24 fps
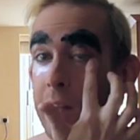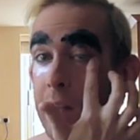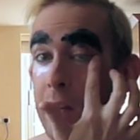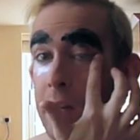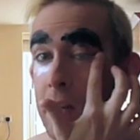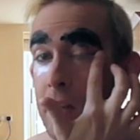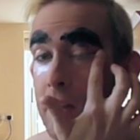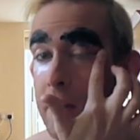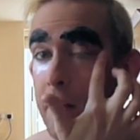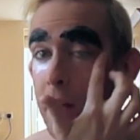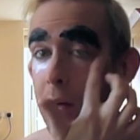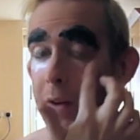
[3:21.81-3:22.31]

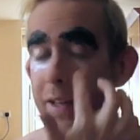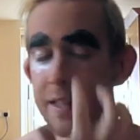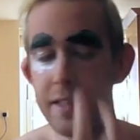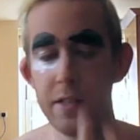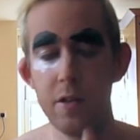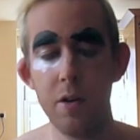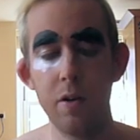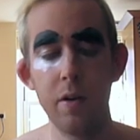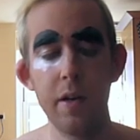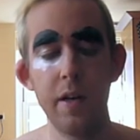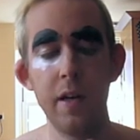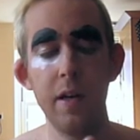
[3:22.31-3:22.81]
and, you know, it's
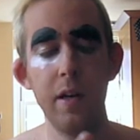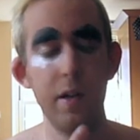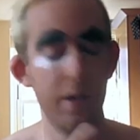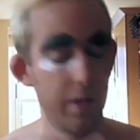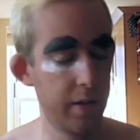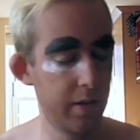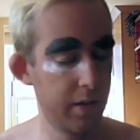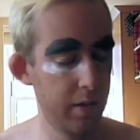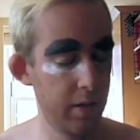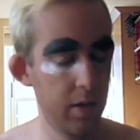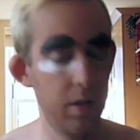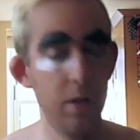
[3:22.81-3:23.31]
not going to
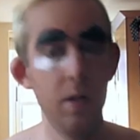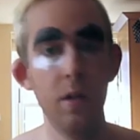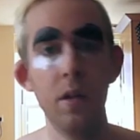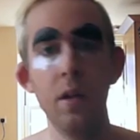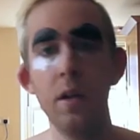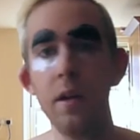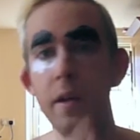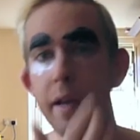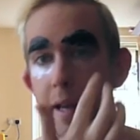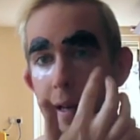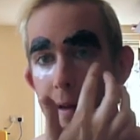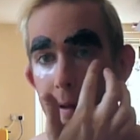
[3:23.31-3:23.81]
look
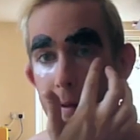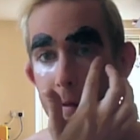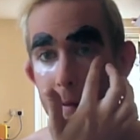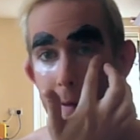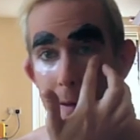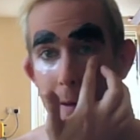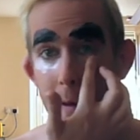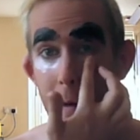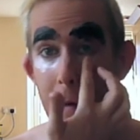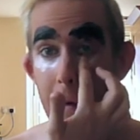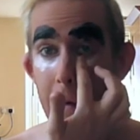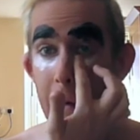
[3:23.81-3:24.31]

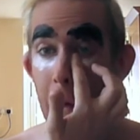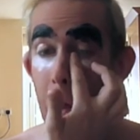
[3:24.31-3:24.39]
innocent.